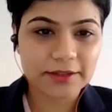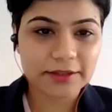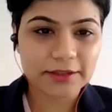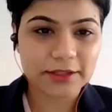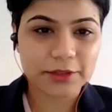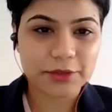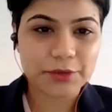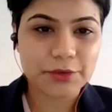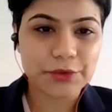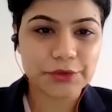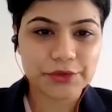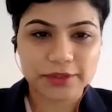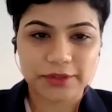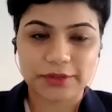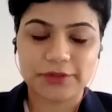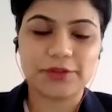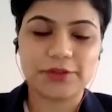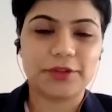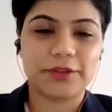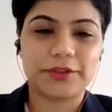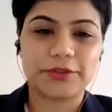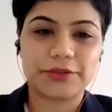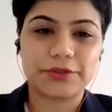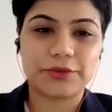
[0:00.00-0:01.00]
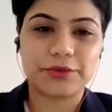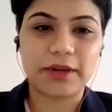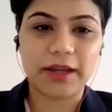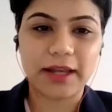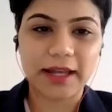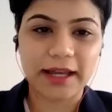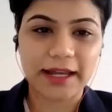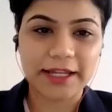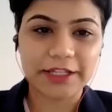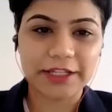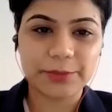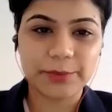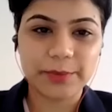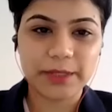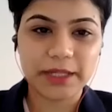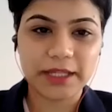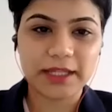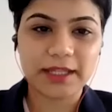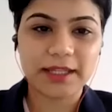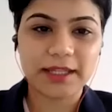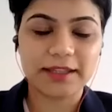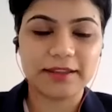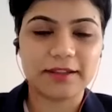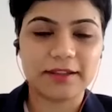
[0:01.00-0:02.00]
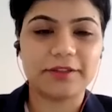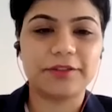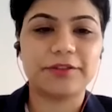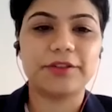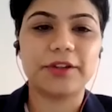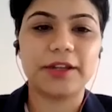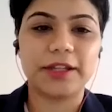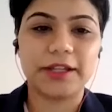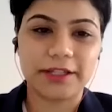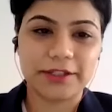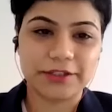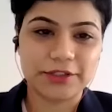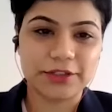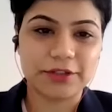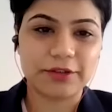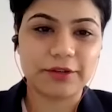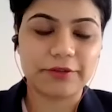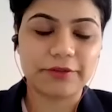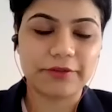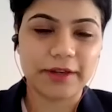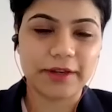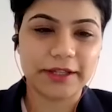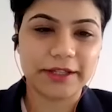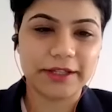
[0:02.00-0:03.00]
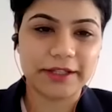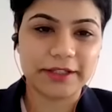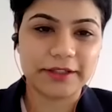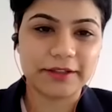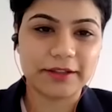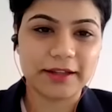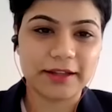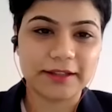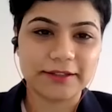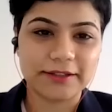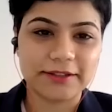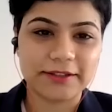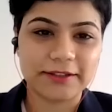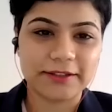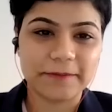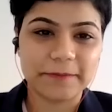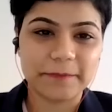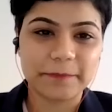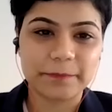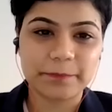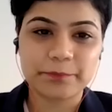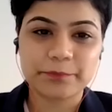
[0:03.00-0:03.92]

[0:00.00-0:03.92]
The coach is just to guide me in the direction of finding the answer.